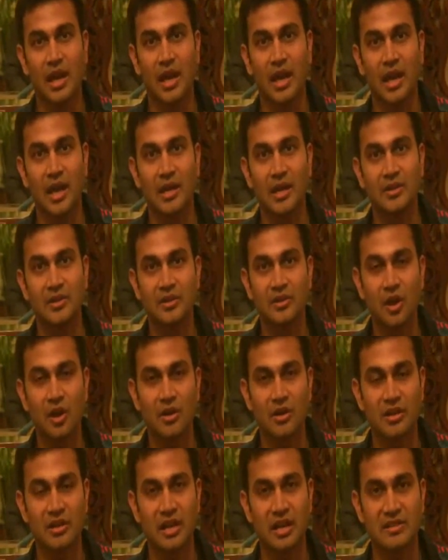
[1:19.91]
and
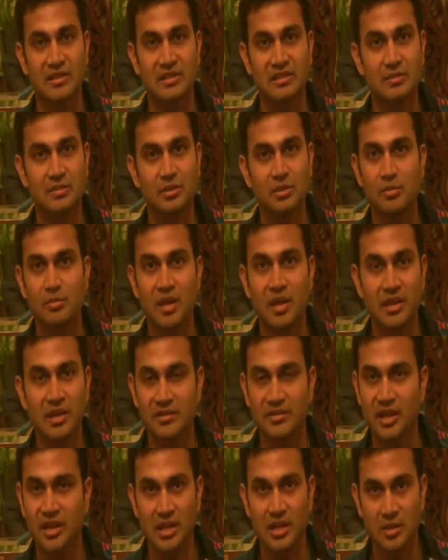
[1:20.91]
not accessible
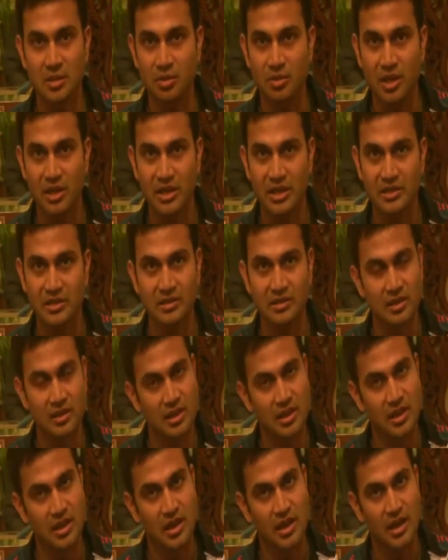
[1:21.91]
merely via a plugin.
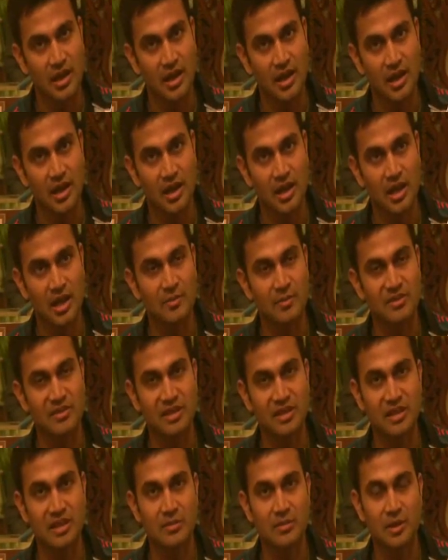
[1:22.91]
I'm
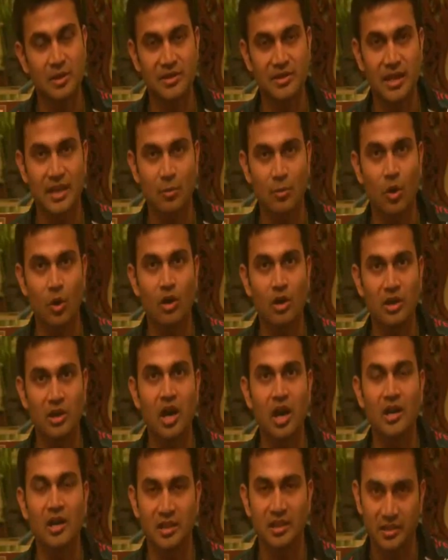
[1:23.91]
excited about that walled
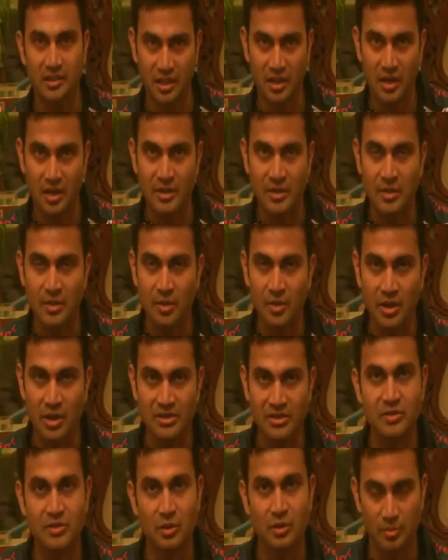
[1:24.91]
garden coming
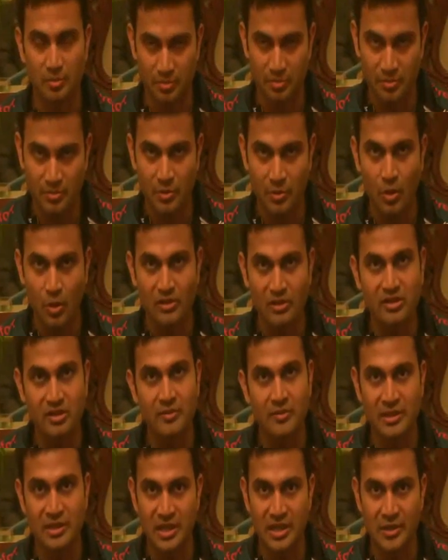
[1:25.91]
apart, or the wall
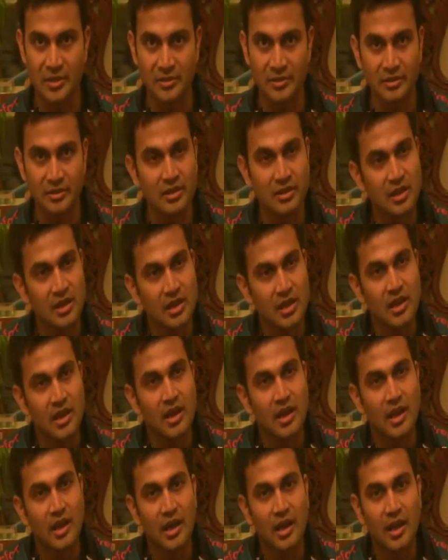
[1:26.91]
coming down.
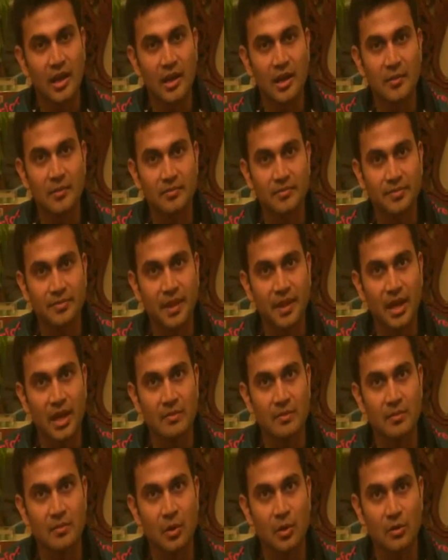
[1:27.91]

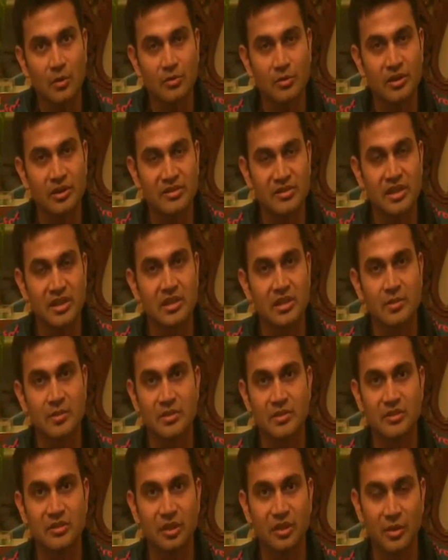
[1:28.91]
I'm also excited
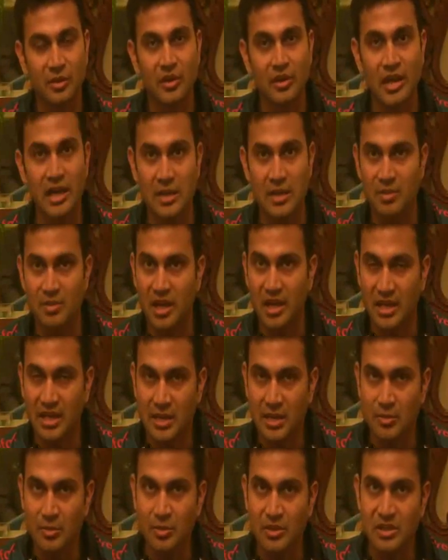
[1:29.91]
about the general API
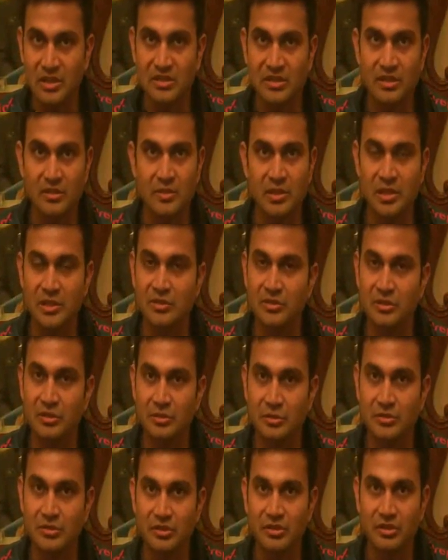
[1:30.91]
capabilities that are being
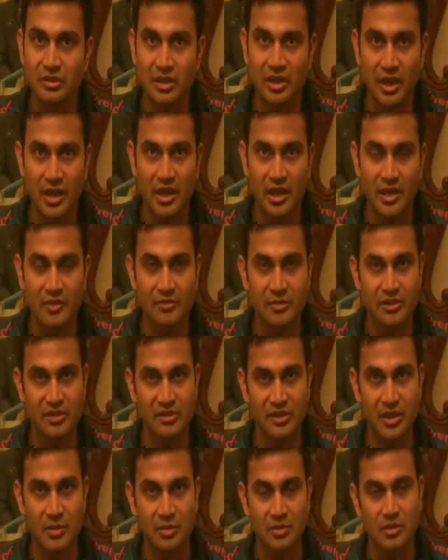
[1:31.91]
introduced. For
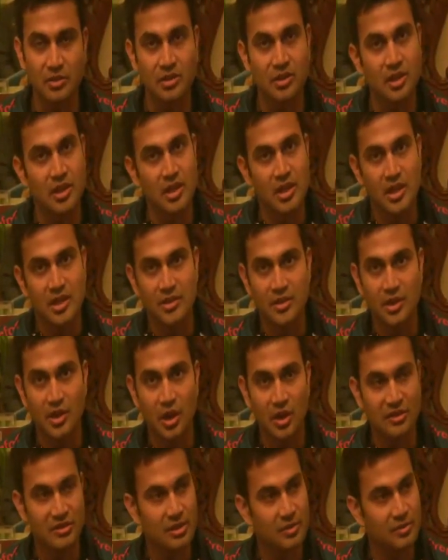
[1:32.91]
example, the
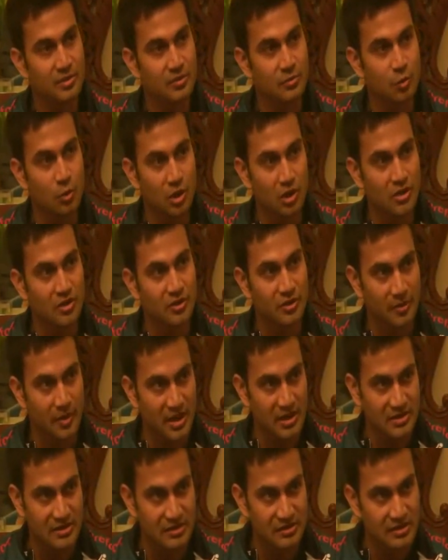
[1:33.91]
concept of worker
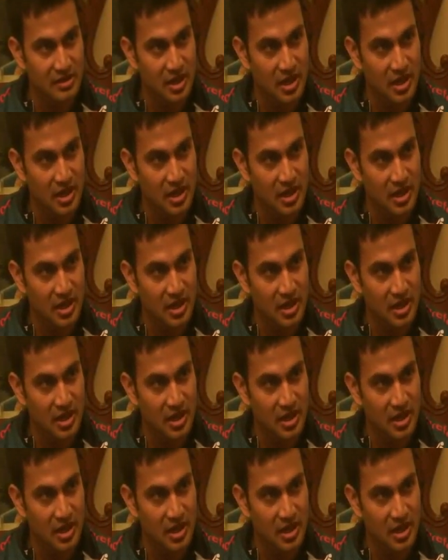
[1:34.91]
threads,